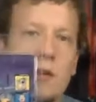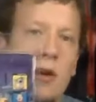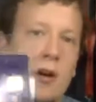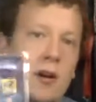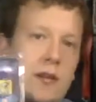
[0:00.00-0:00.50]

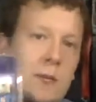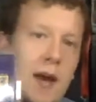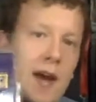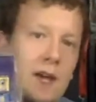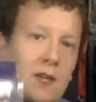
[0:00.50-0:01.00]
Art on the
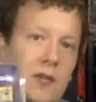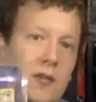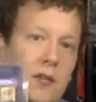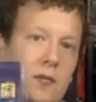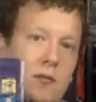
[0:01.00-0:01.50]
back
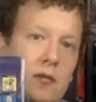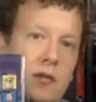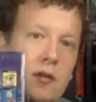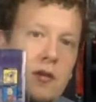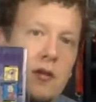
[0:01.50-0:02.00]
also.
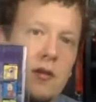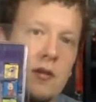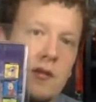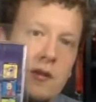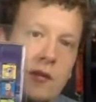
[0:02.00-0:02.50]

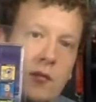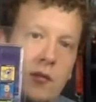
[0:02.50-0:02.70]
This